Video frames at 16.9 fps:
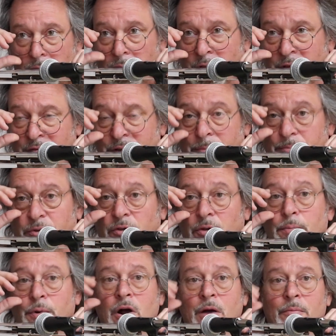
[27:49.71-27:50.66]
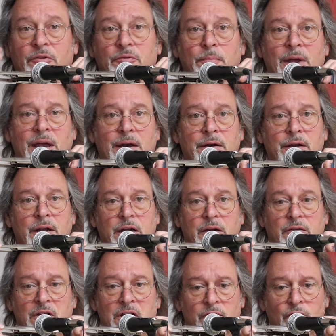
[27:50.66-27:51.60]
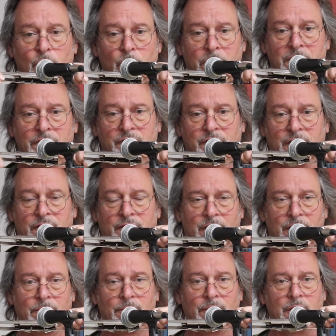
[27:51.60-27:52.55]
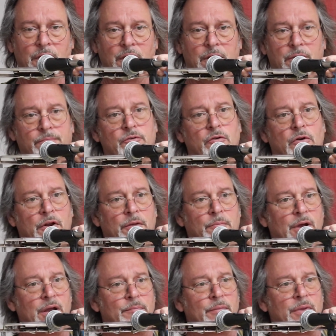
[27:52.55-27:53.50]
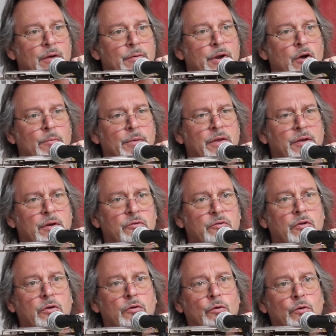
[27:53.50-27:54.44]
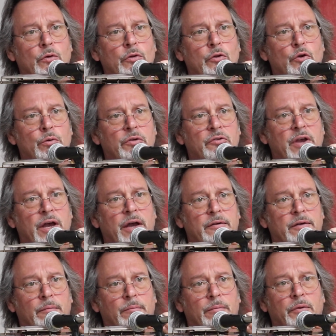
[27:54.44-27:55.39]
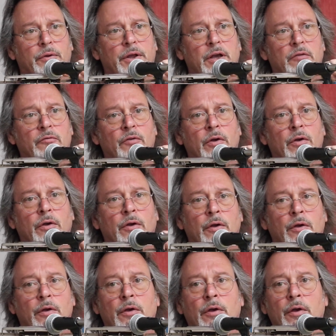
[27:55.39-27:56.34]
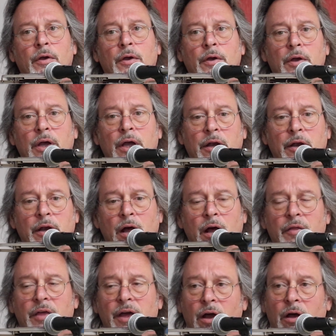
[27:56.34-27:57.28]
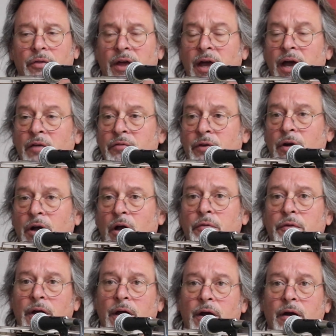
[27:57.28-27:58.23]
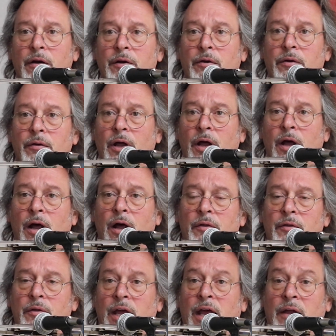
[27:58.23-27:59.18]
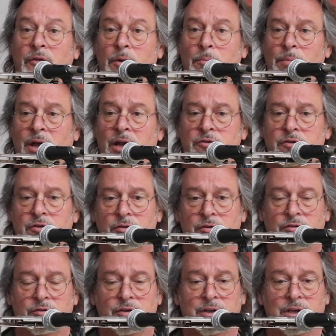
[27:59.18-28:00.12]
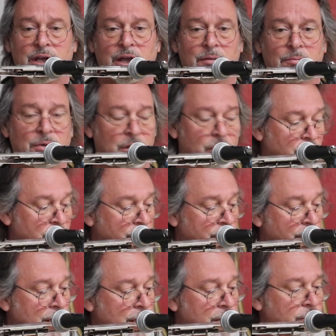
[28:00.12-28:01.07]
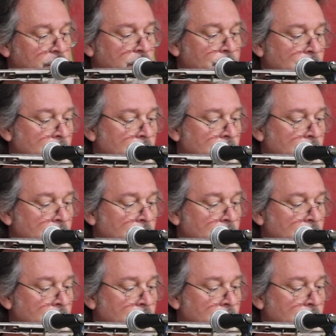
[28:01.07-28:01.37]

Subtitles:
live up to the promise made in 1946. I think Charlie might be able to help me. I think it was the Krug-Lewis Act, I believe. And they have their health care and their pensions today because of that.